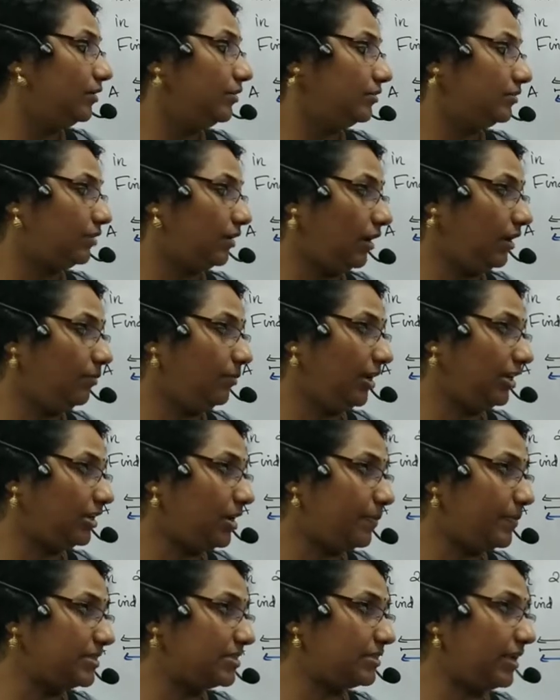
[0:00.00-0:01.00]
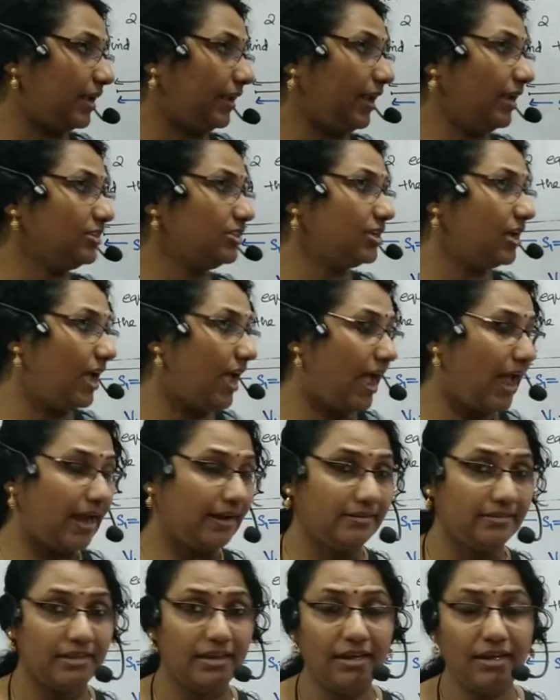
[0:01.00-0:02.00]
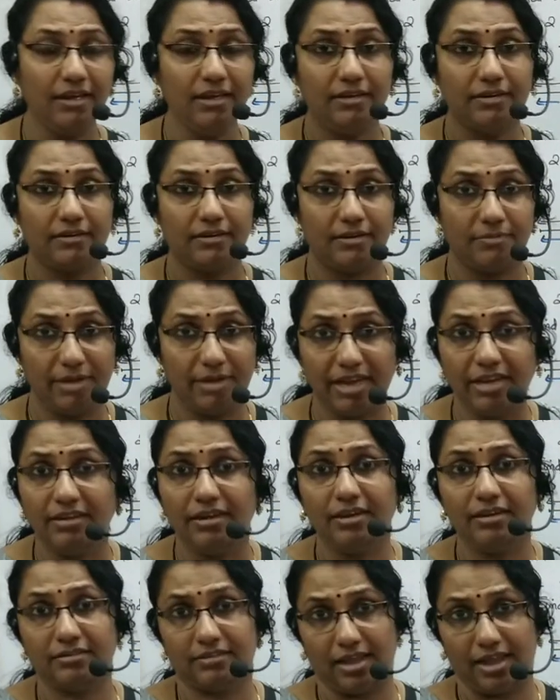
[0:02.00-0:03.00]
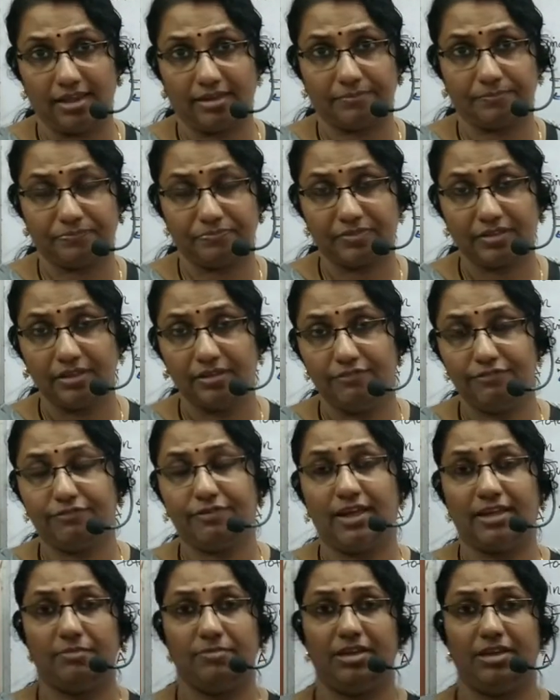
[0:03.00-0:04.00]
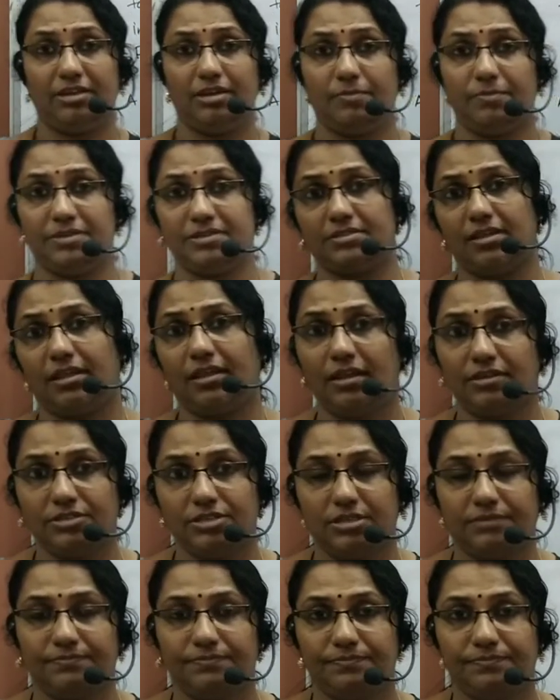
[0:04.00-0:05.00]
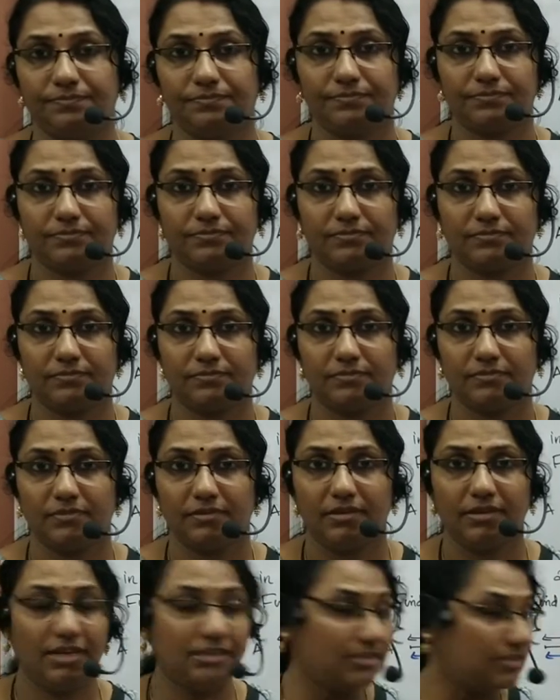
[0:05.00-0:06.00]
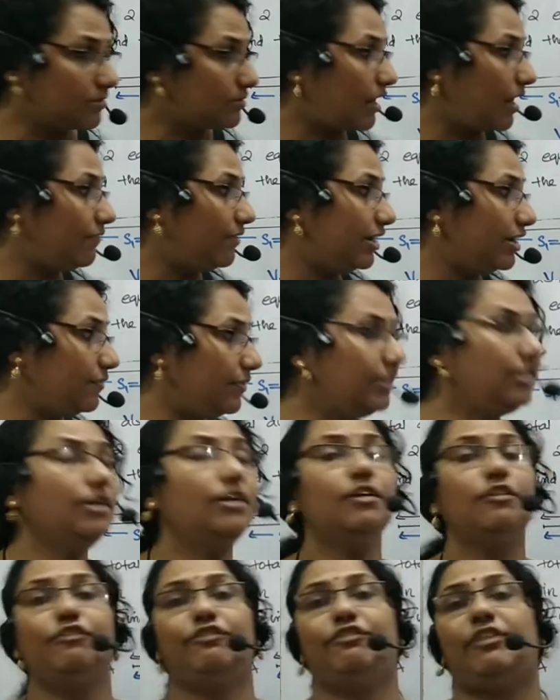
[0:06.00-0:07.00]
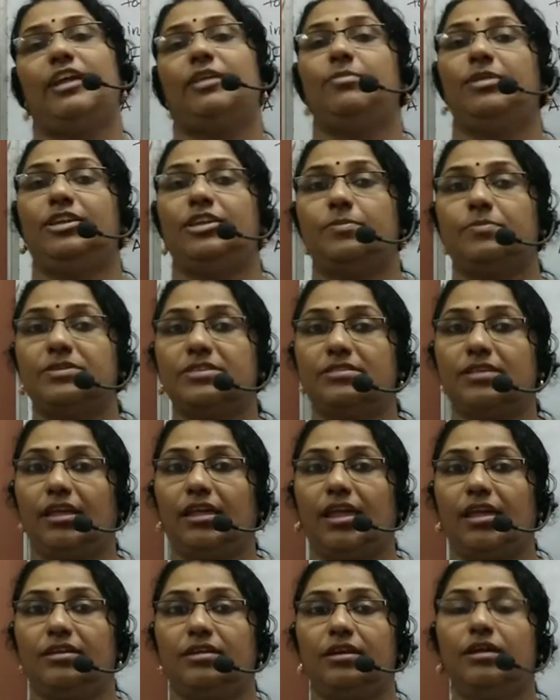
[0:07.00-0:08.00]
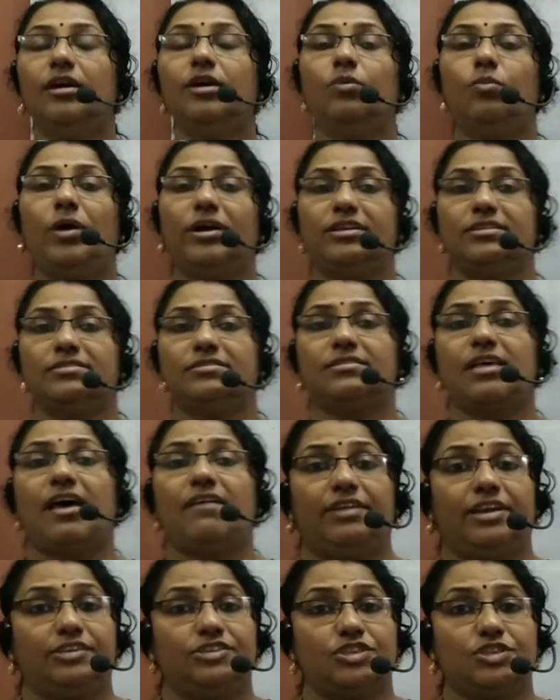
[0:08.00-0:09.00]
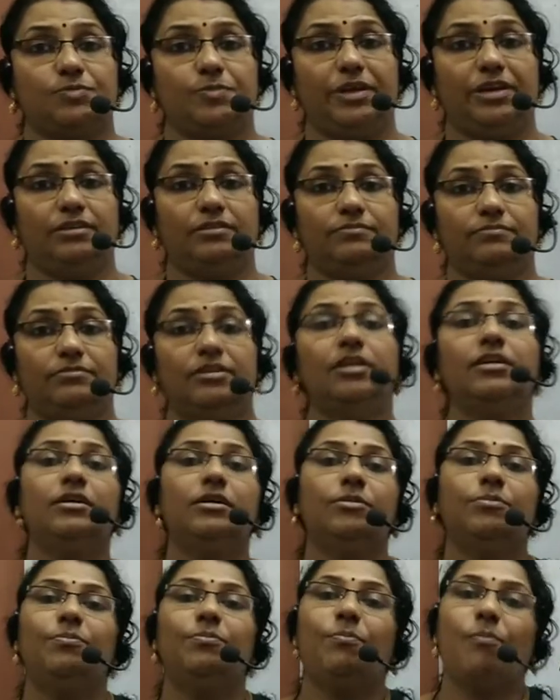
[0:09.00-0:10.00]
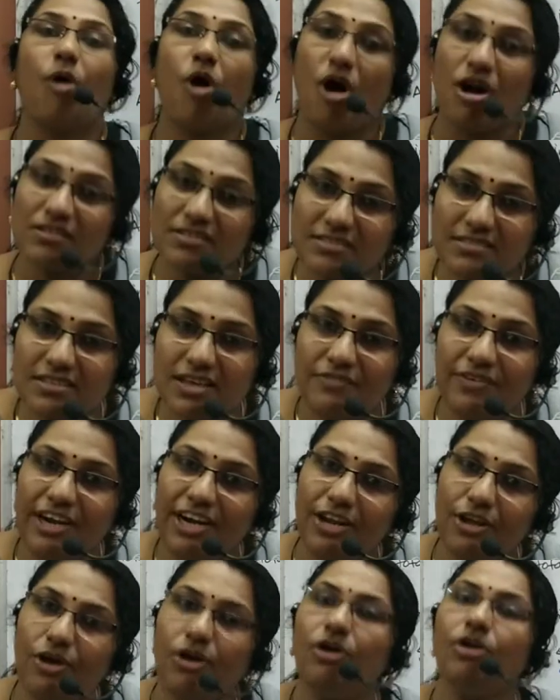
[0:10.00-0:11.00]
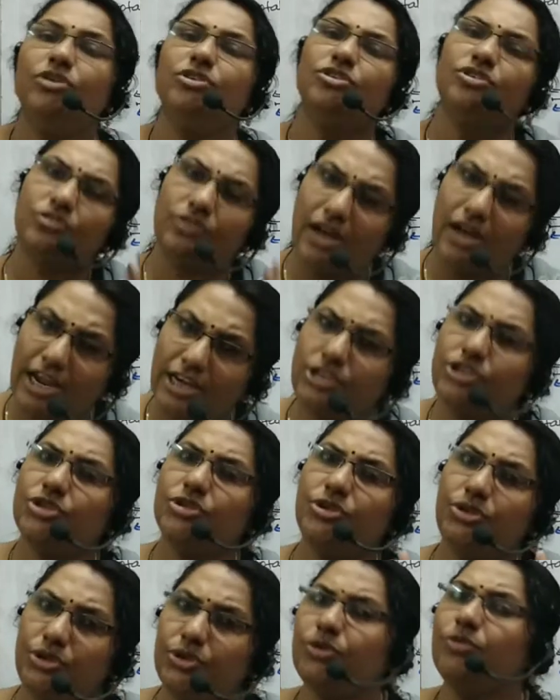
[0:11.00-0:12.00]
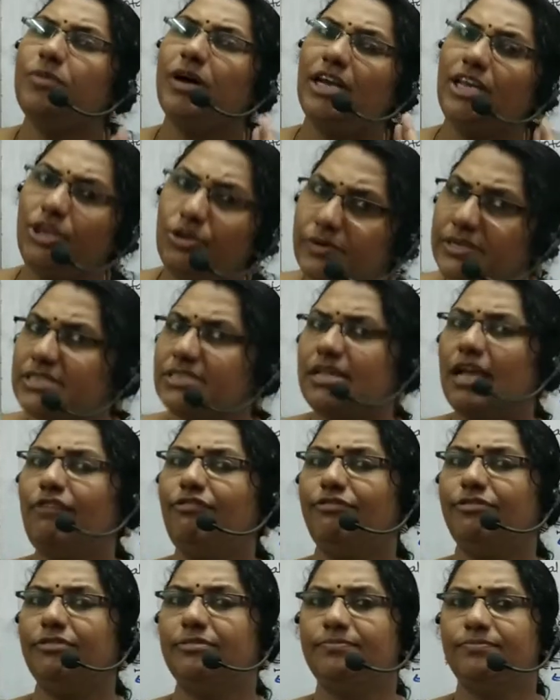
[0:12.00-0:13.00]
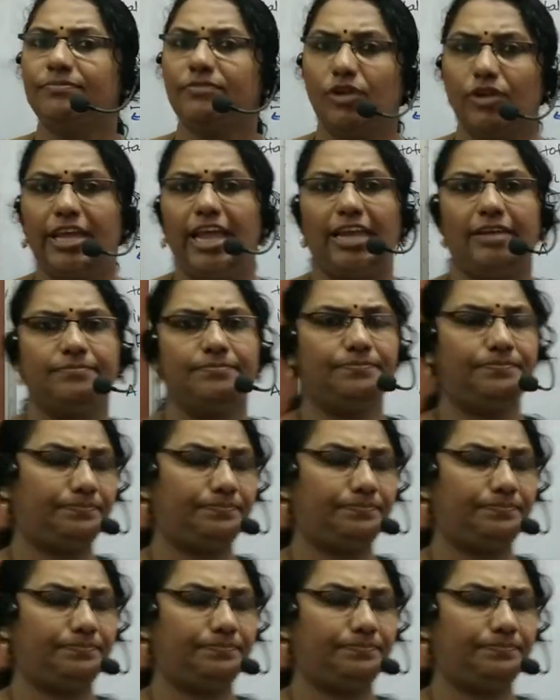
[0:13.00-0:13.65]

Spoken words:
3 meter per second and the remaining time 5 meter per second. It is travelled with 5 meter per second. What is the average speed? Pause the video. Try to do by yourself. Okay.